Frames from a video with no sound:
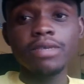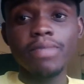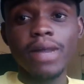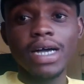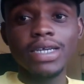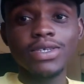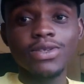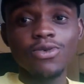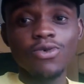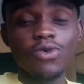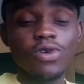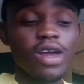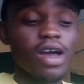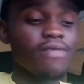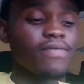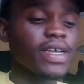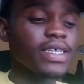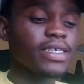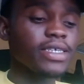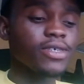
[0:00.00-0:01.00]

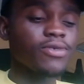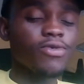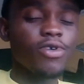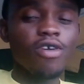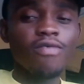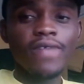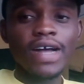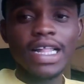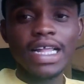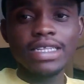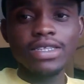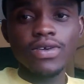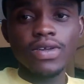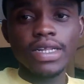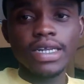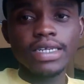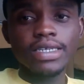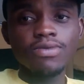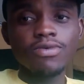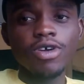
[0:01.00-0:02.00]
Barcelona versus Real
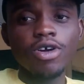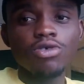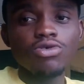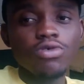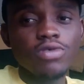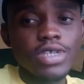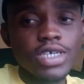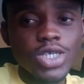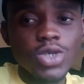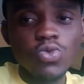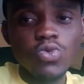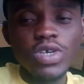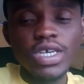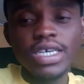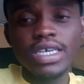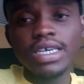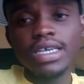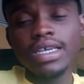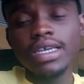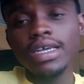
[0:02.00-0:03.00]
Valladolid. We all know this
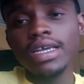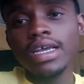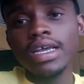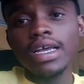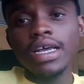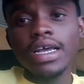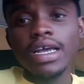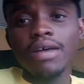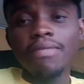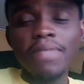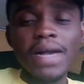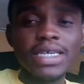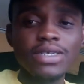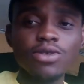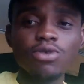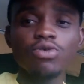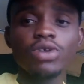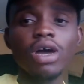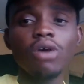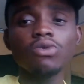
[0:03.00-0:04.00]
week
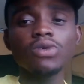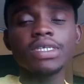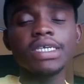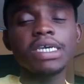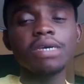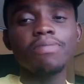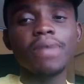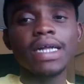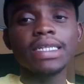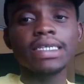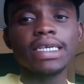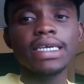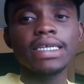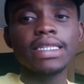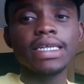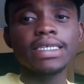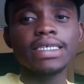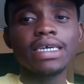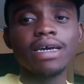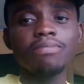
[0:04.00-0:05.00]
Barcelona will take part in
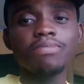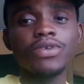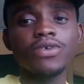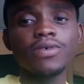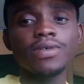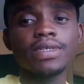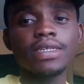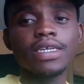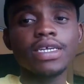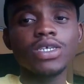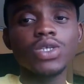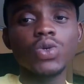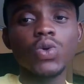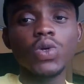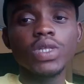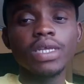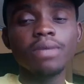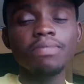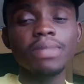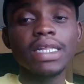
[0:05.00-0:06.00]
the Champions League,
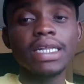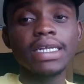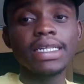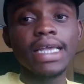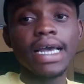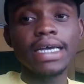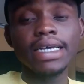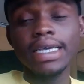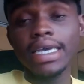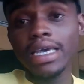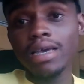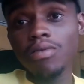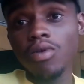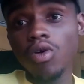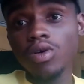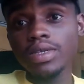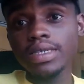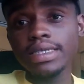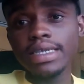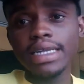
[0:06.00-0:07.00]
so they play their game
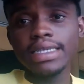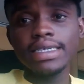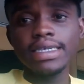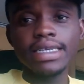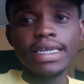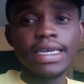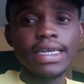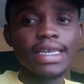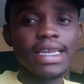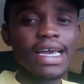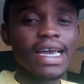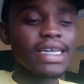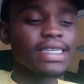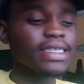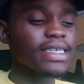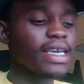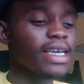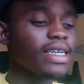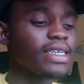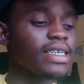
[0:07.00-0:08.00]
on Saturday
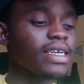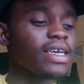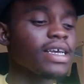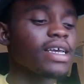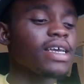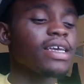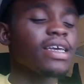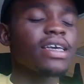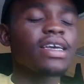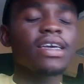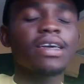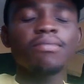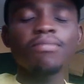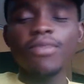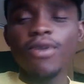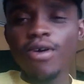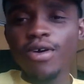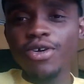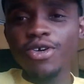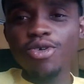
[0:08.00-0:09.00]
night, and
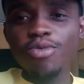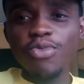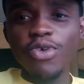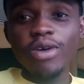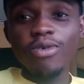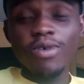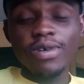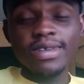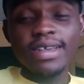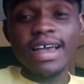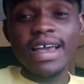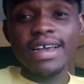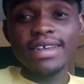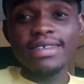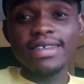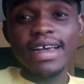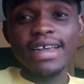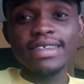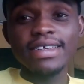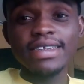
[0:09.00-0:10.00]
boy oh boy was I
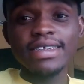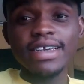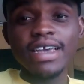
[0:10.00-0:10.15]
excited.